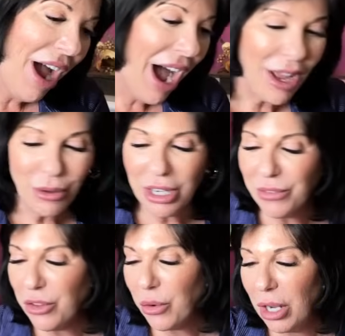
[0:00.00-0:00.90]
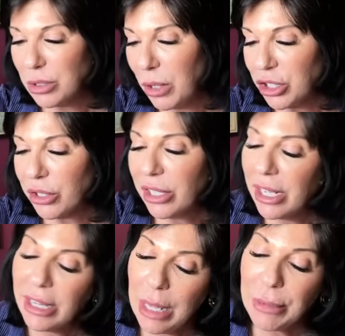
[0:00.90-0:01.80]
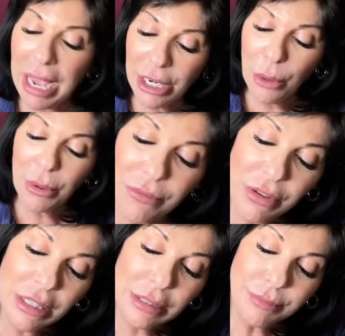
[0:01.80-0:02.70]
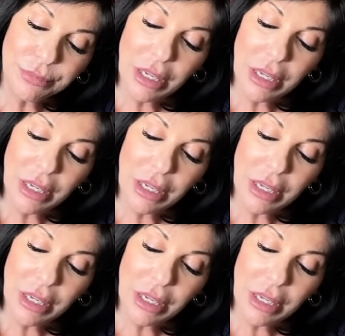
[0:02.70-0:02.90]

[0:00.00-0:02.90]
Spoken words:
I don't care if you're the cross watcher and you're yelling at me. I know feeling.